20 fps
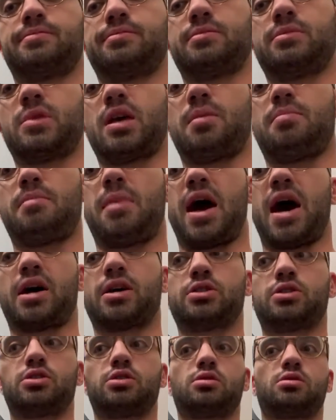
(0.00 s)
Then
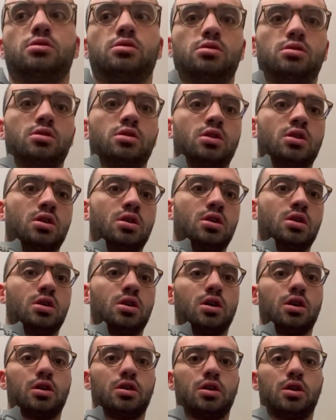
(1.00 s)
MASH,
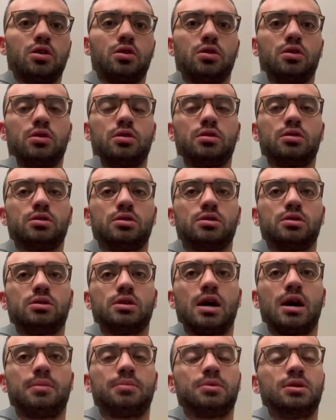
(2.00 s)
another
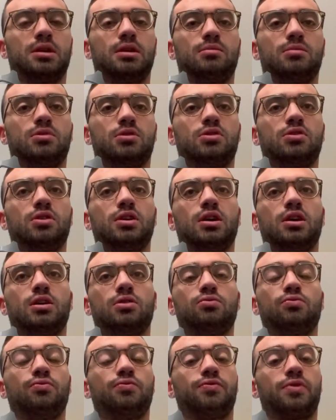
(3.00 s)
top team in the league
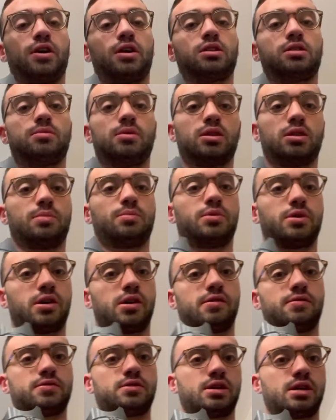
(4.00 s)
who failed to make the
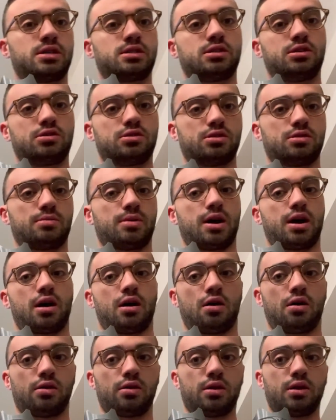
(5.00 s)
playoffs last year
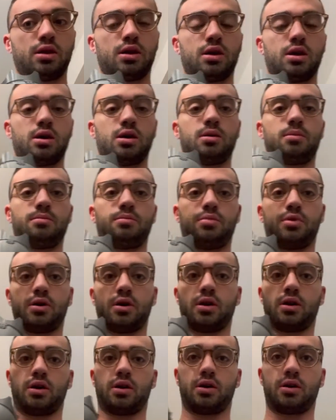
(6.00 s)
somehow.
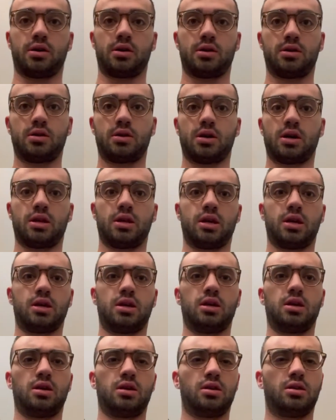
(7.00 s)
But I think,
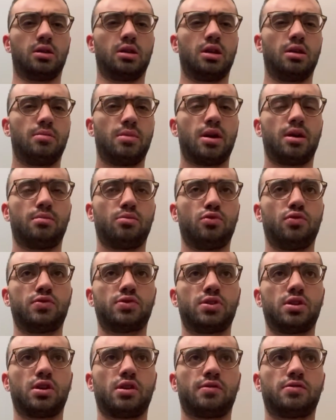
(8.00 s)
did he make moves
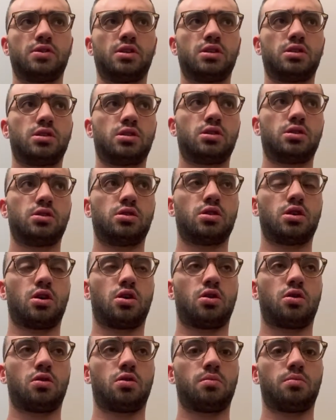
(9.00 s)
in the offseason?
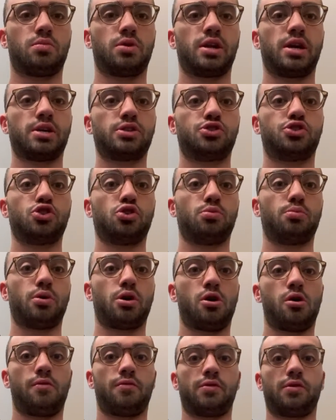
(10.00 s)
No. But he has Joe
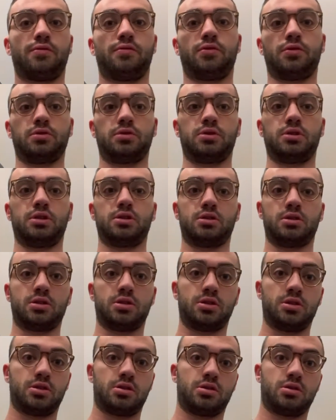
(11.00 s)
Burrow for the full season
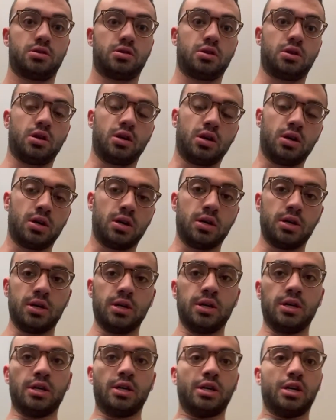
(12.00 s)
this year.
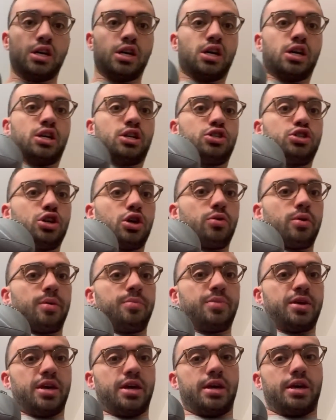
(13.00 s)
Joey
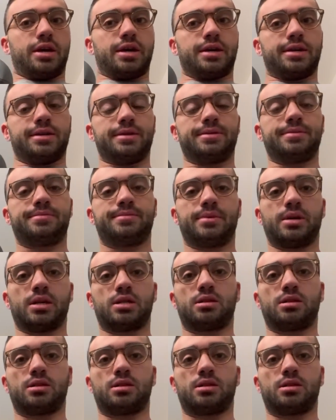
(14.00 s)
B. Has